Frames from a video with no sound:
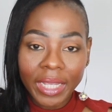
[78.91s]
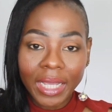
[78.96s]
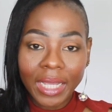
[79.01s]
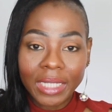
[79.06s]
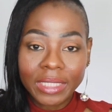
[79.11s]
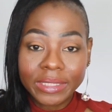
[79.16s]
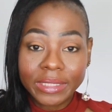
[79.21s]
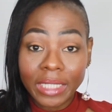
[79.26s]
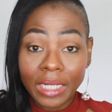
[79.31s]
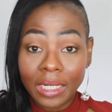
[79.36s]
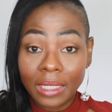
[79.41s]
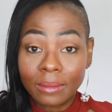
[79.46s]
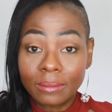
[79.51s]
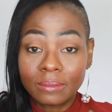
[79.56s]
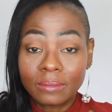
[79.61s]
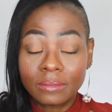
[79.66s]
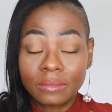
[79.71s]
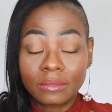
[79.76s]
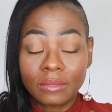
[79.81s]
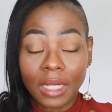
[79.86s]
and
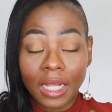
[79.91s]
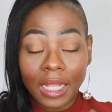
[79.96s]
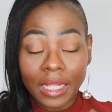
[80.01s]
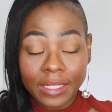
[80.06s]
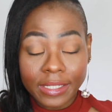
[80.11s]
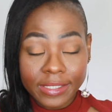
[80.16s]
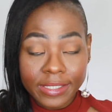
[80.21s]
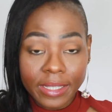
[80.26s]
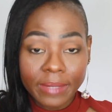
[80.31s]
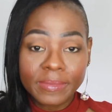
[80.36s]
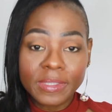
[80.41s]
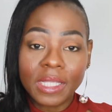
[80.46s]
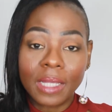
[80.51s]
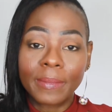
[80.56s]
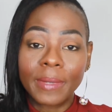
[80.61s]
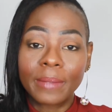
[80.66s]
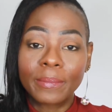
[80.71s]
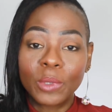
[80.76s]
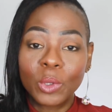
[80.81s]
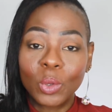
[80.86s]
at the same
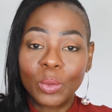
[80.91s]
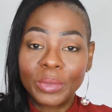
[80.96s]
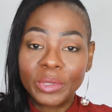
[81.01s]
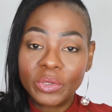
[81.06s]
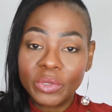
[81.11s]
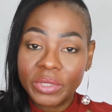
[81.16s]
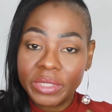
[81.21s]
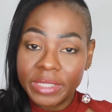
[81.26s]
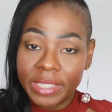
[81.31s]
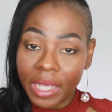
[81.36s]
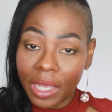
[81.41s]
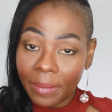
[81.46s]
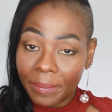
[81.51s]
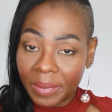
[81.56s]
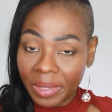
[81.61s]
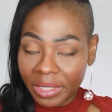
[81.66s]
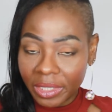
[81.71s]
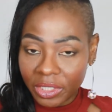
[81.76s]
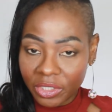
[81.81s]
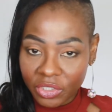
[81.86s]
time I'm going to be doing the
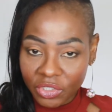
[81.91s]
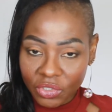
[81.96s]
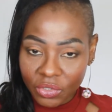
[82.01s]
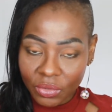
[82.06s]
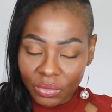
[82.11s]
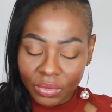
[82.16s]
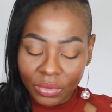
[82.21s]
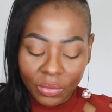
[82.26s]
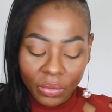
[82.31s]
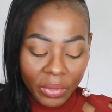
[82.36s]
application.